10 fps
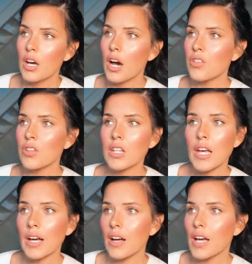Other than
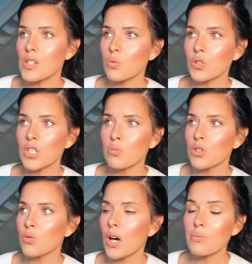that, guys, we'll
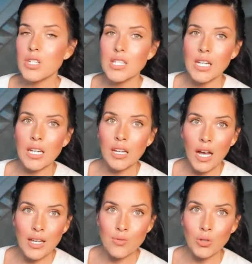keep you up to date
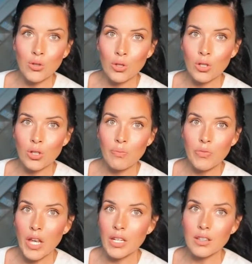as we
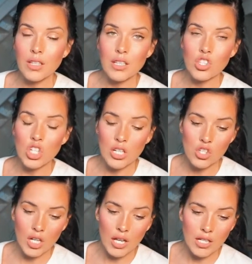learn. Anything can
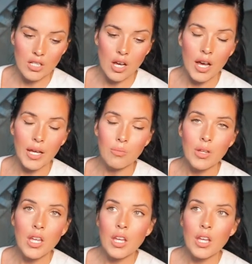change at any time.